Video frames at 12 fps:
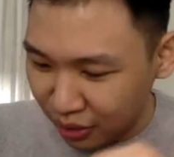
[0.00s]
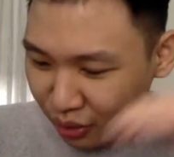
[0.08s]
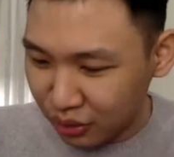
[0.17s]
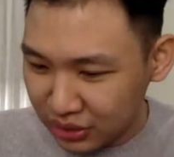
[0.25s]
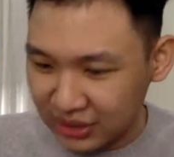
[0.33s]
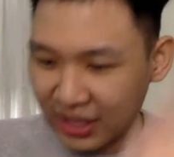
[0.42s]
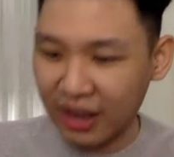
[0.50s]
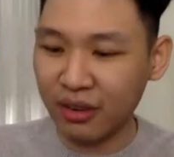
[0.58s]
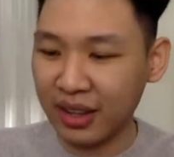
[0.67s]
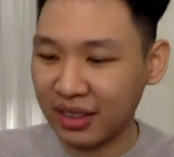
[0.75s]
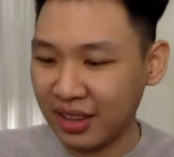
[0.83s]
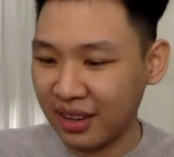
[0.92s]
You know,
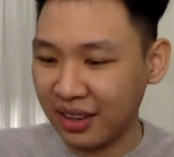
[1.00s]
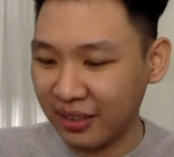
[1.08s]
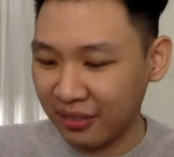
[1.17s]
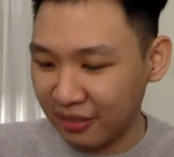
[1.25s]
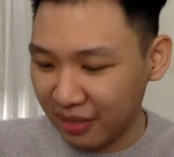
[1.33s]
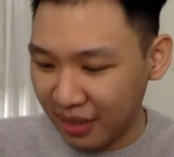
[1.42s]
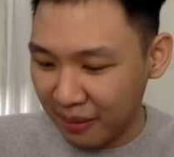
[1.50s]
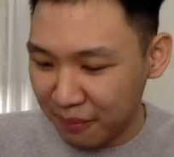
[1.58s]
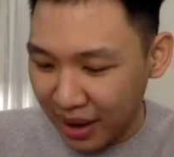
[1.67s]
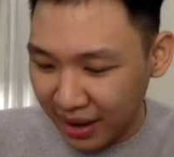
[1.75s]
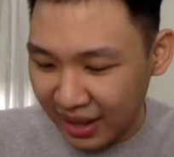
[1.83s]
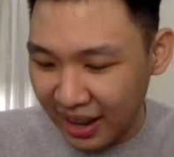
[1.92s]
sell at the
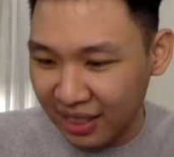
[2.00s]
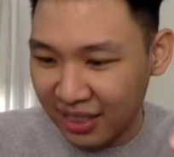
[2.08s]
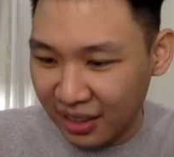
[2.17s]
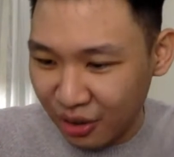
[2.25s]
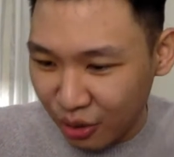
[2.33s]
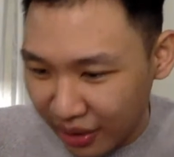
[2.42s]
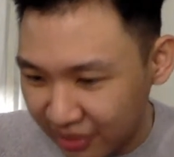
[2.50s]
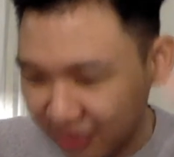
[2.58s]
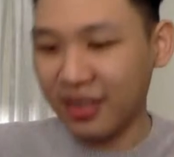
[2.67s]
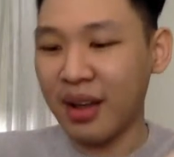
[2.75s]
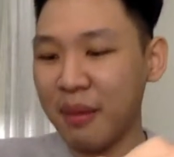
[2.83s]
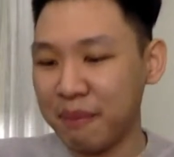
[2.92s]
market ending. Go and
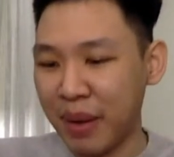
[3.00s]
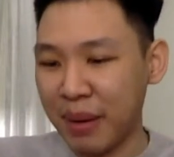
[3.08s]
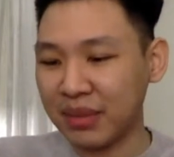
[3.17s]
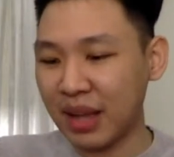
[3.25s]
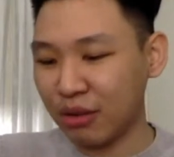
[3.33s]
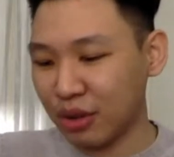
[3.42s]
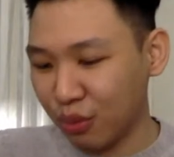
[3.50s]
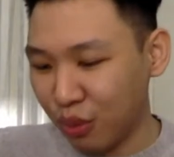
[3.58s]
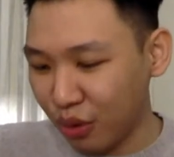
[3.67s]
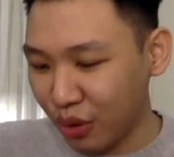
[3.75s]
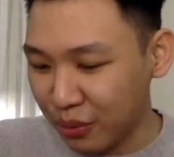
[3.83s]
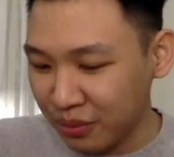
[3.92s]
pump down the
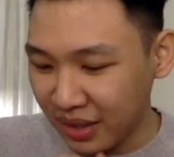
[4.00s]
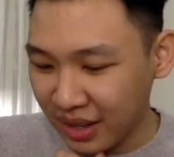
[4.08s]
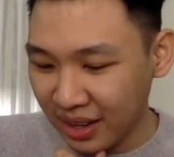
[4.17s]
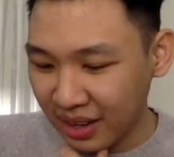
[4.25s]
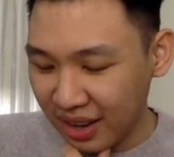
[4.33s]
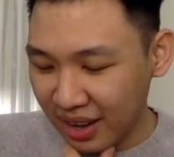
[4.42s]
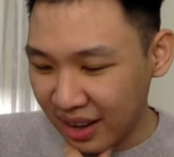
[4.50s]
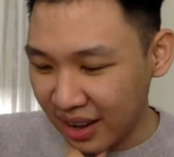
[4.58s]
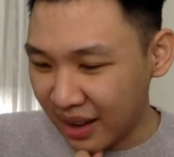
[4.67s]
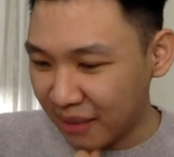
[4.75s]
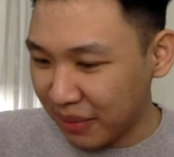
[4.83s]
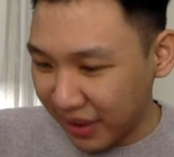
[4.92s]
volume.
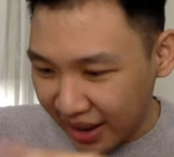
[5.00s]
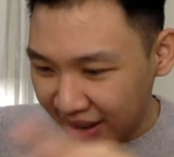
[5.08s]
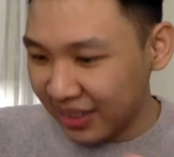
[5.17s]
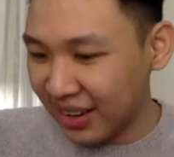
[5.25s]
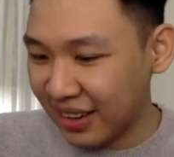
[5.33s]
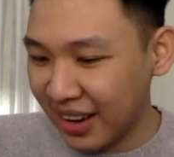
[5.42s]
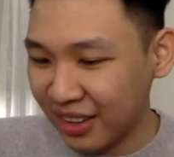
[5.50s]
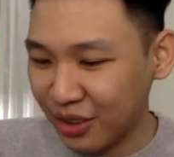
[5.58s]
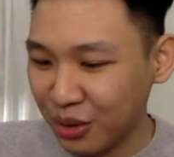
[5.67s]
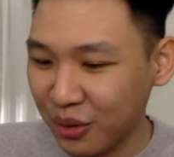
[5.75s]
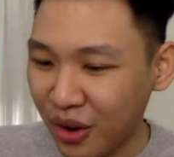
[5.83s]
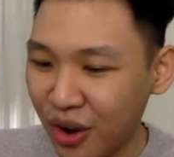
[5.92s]
But other than that,
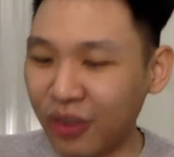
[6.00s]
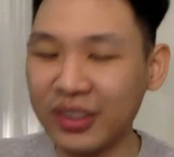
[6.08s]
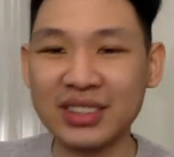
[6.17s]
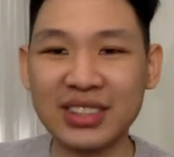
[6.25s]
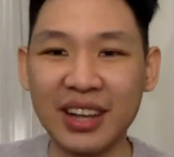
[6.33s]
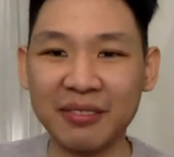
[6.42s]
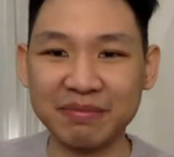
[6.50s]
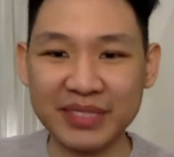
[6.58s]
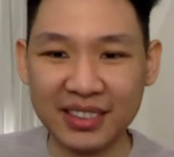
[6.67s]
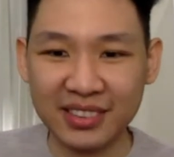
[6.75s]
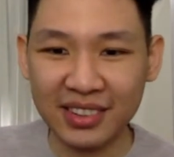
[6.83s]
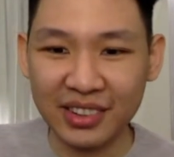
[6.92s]
you know, all is like
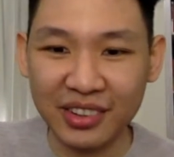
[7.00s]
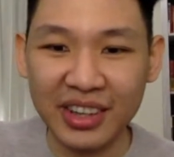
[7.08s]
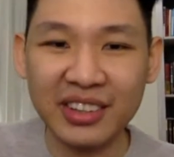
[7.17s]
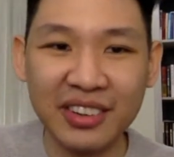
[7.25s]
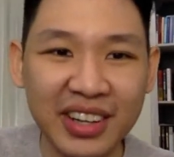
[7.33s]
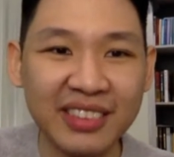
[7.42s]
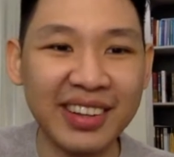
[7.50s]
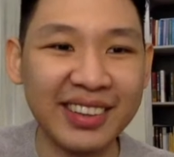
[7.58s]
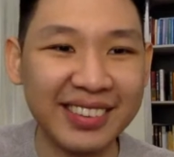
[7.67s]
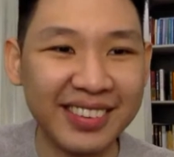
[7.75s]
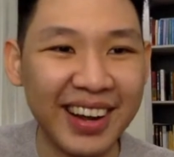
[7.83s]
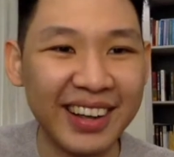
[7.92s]
green,
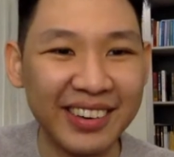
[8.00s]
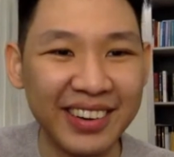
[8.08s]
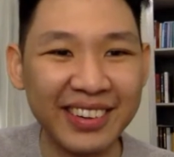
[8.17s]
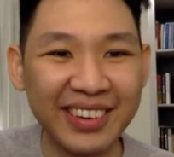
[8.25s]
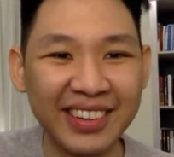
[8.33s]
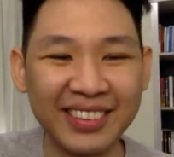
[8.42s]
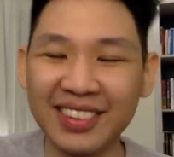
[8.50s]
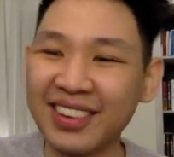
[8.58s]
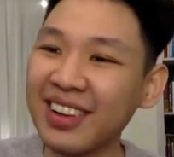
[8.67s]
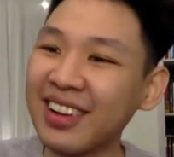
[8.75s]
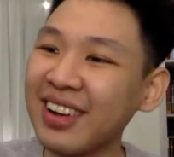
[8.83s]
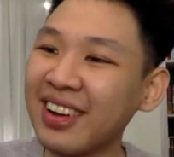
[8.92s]
right? Green,
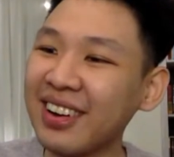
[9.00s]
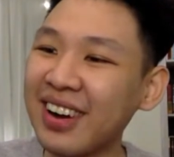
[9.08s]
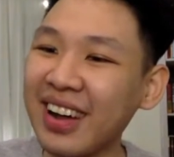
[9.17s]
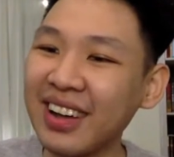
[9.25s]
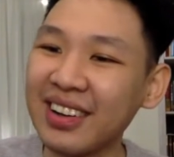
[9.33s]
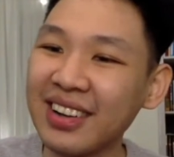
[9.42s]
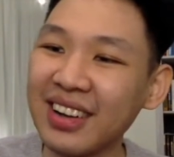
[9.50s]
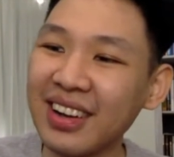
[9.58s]
right?